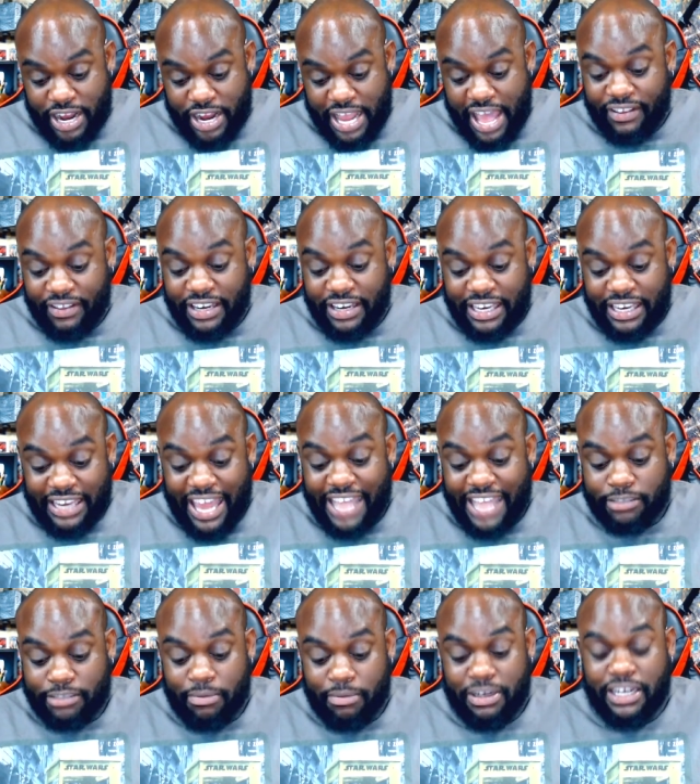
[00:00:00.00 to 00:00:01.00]
I think the
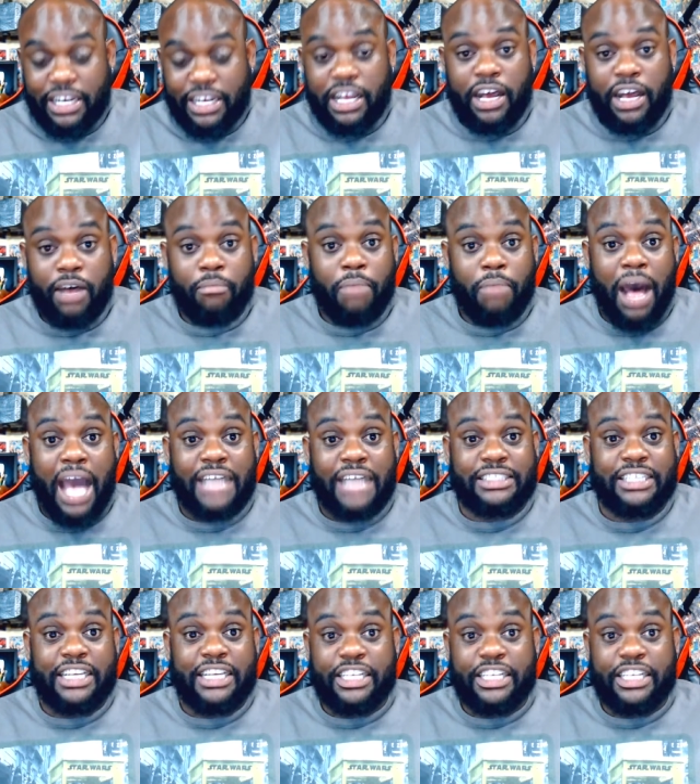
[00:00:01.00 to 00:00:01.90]
last time I did an unboxing is